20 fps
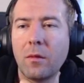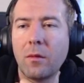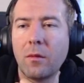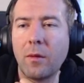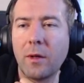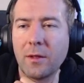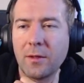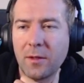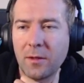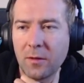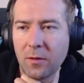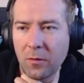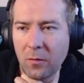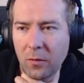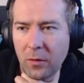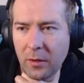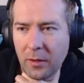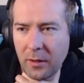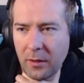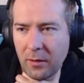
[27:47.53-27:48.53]
Why is this not
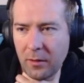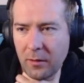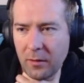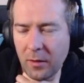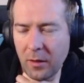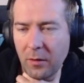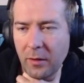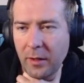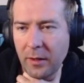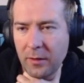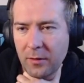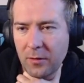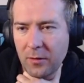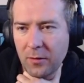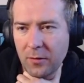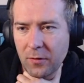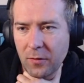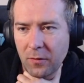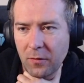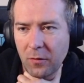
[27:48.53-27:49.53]
working? Oh yeah, it's
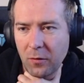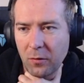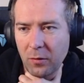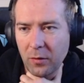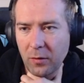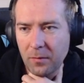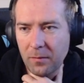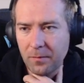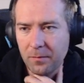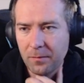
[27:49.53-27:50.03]
just a tuple.